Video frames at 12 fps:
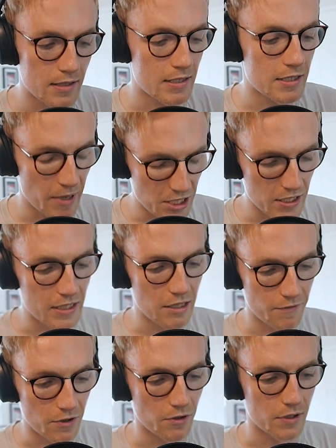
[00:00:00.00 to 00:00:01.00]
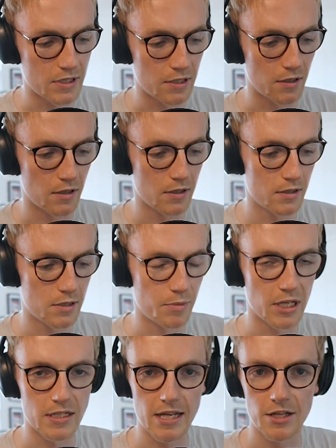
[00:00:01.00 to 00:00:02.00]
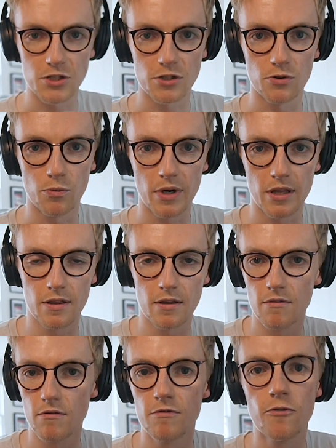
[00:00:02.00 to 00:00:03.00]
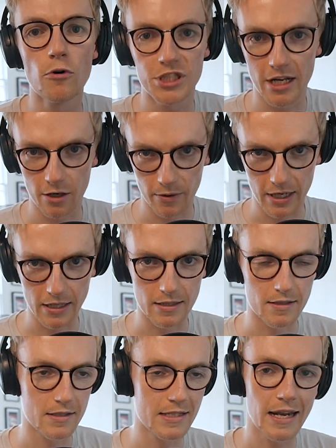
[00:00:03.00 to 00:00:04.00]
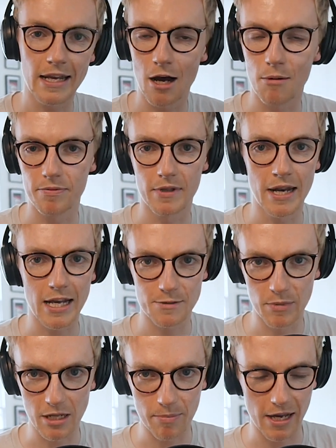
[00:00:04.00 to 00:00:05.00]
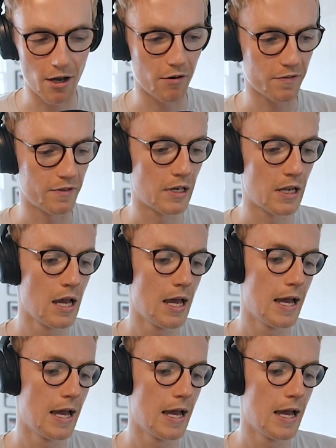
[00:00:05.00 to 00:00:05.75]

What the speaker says: especially difficult to be intentional with foreshadowing and setting up the next mini payoff and